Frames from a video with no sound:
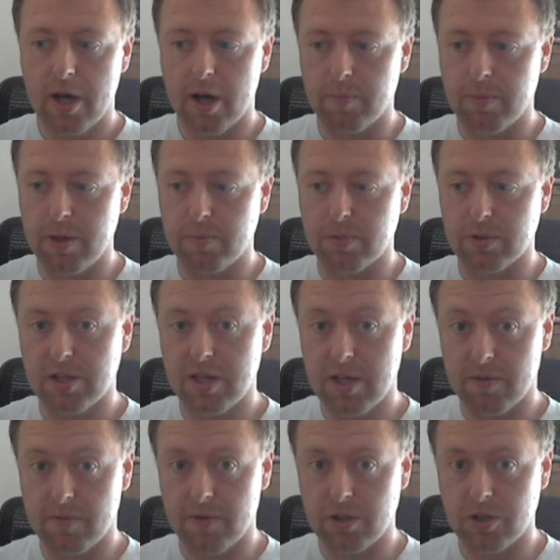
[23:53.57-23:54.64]
and people see
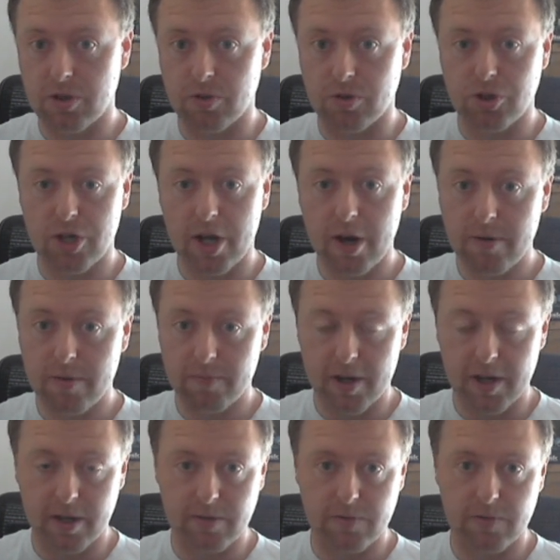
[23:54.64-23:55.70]
the vision or share in
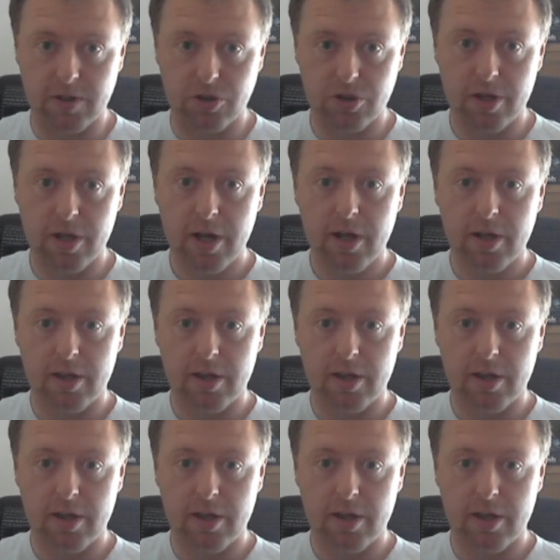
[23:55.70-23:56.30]
Vega's vision,